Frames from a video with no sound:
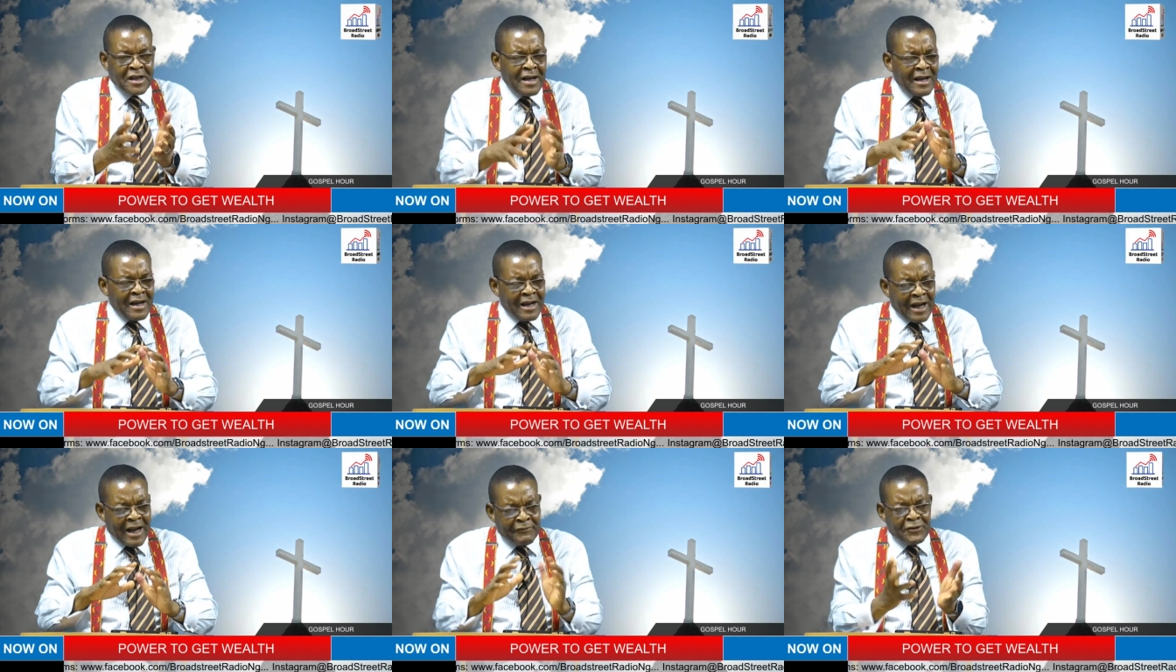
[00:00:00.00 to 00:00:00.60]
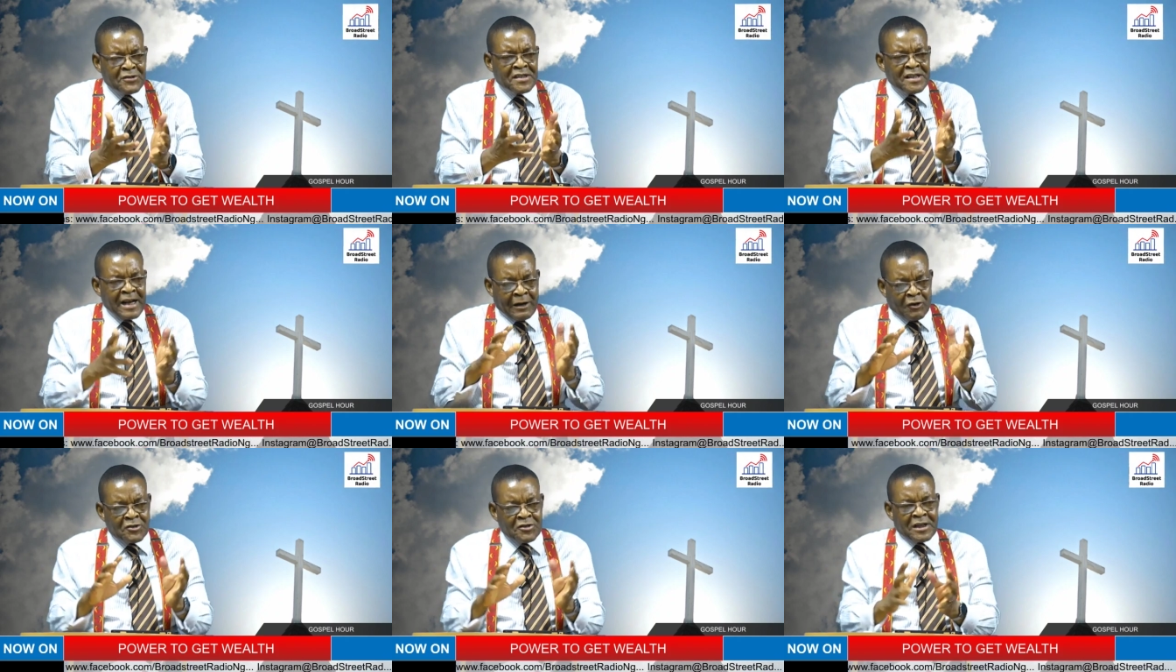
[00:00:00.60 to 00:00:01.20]
Have you seen
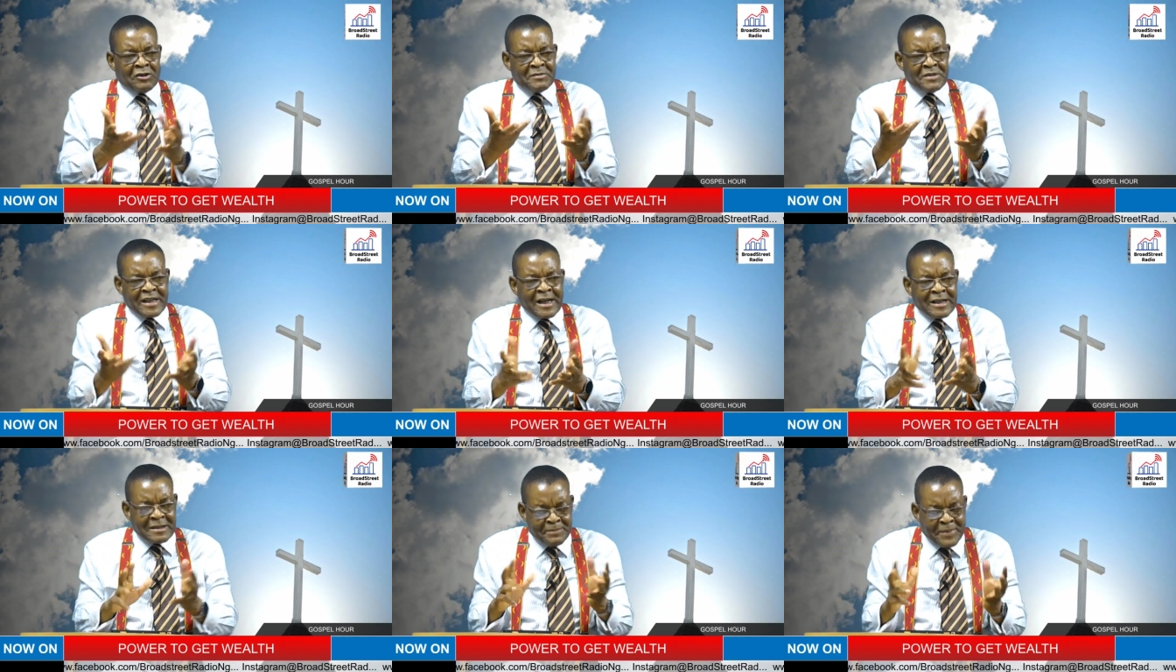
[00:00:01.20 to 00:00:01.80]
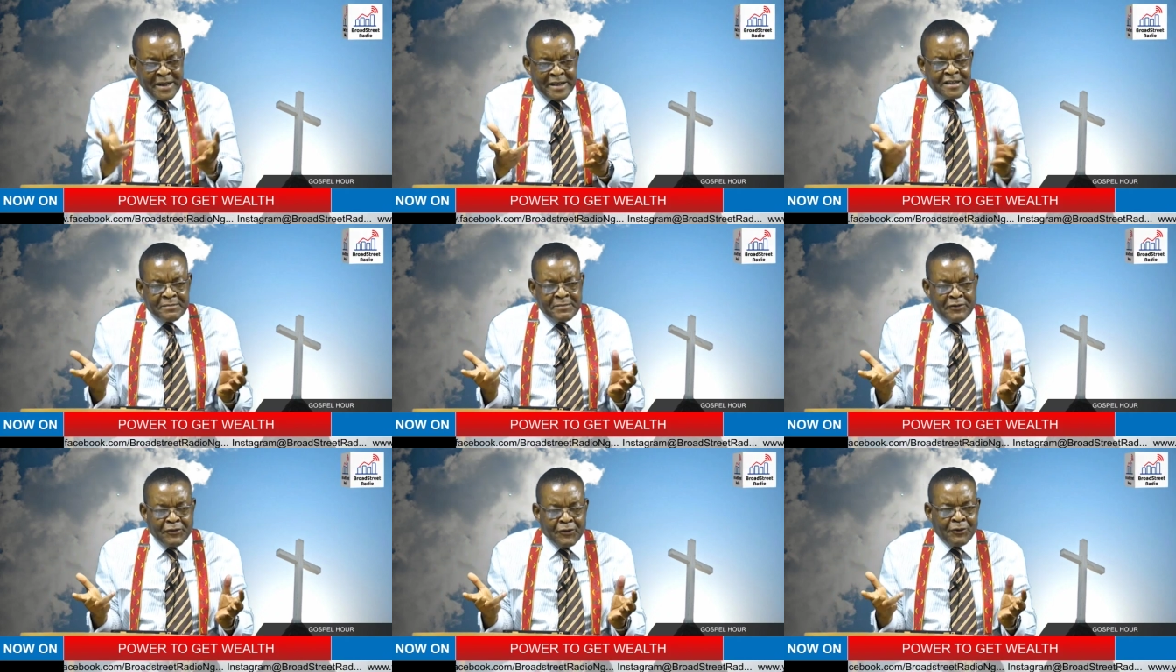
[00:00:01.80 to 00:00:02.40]
an uncircumcised penis
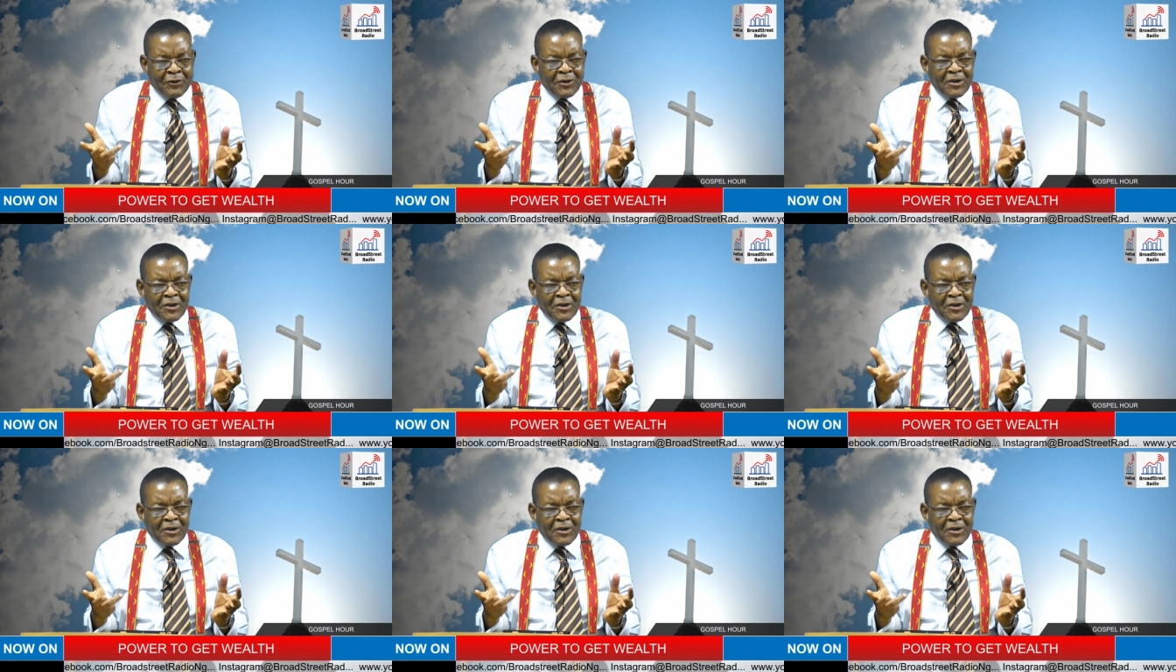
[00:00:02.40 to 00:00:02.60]
before?